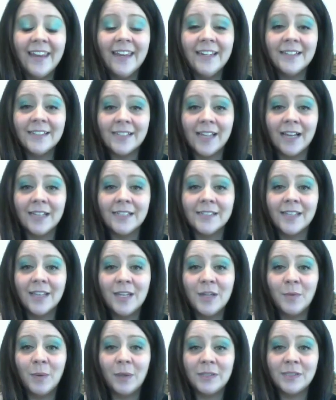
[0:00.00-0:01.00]
he decides that
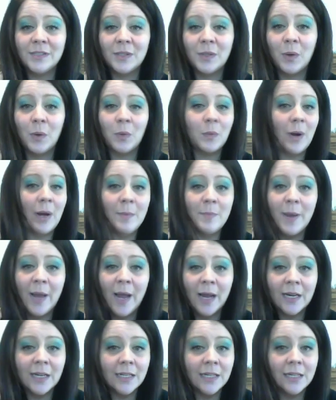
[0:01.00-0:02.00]
he wants to go right
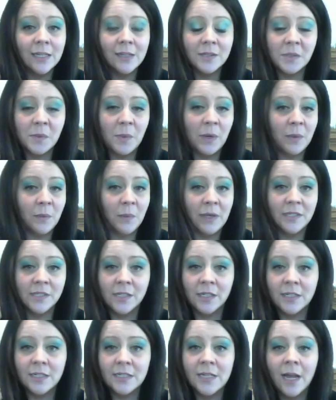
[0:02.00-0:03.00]
back and he doesn't want to waste
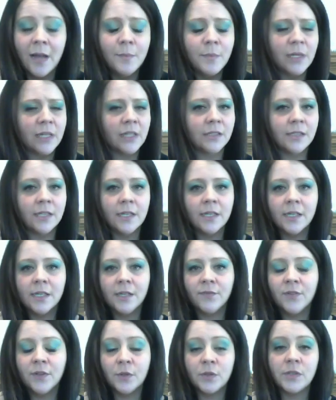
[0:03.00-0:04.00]
any time because
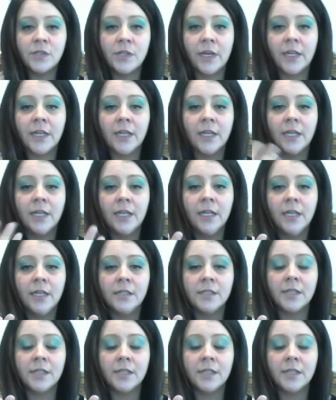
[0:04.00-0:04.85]
he feels like he's